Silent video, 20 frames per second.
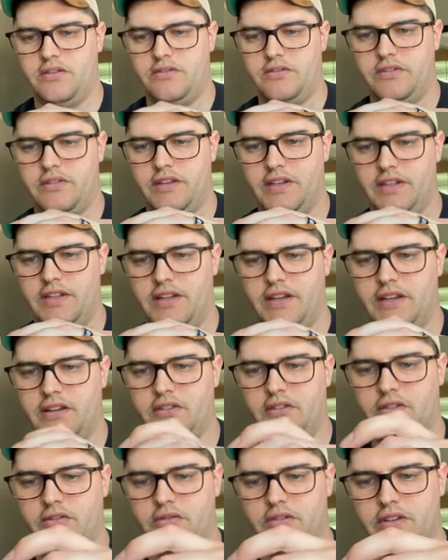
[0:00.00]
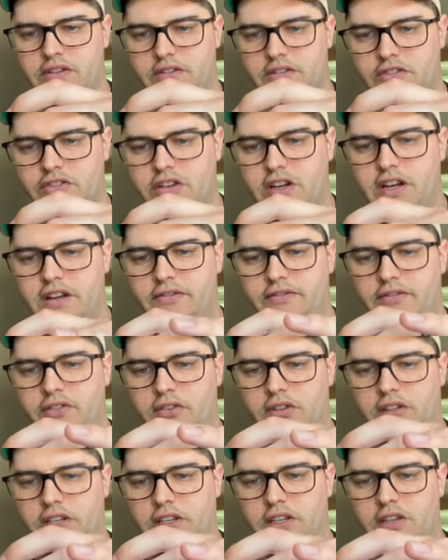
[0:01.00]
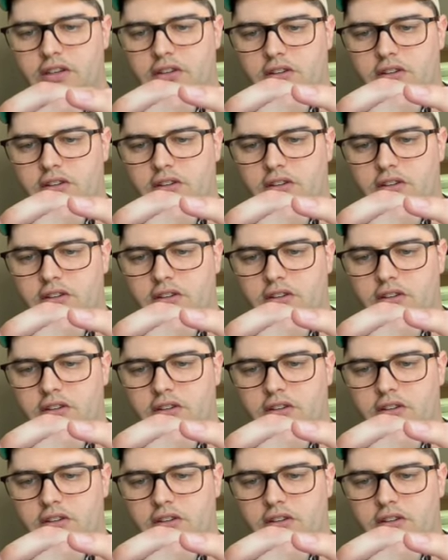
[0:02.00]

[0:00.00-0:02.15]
so that that glue doesn't dry fully.